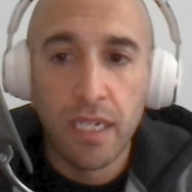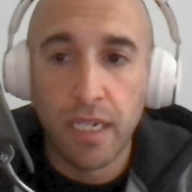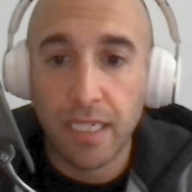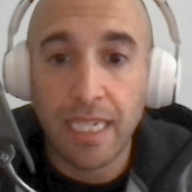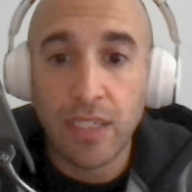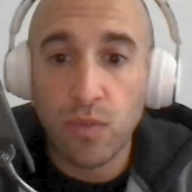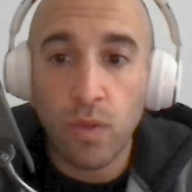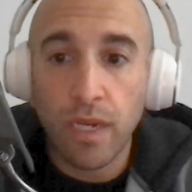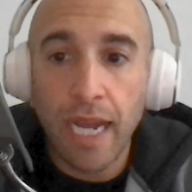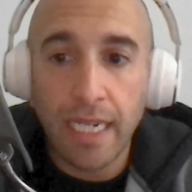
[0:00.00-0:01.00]
because that's
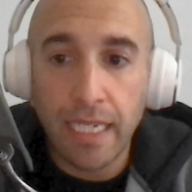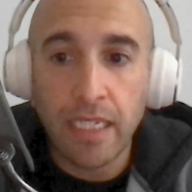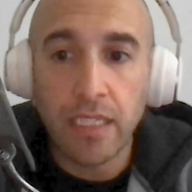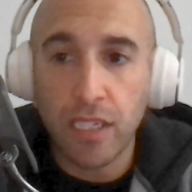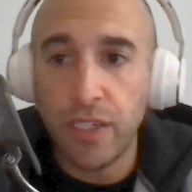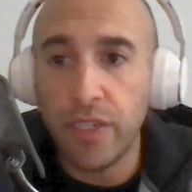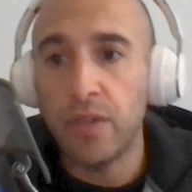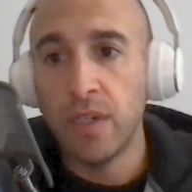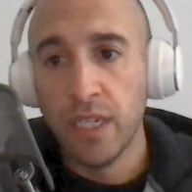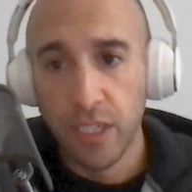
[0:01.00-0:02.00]
what I needed to
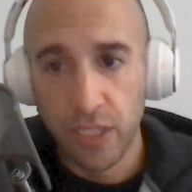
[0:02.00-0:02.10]
do.